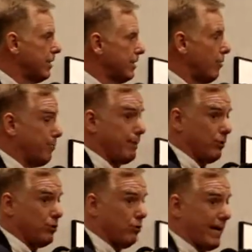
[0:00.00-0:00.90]
You know,
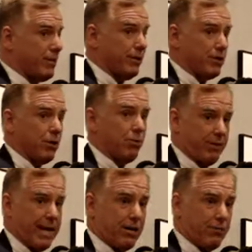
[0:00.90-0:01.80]
people do like to be told
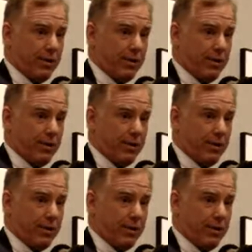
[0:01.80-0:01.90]
thank you.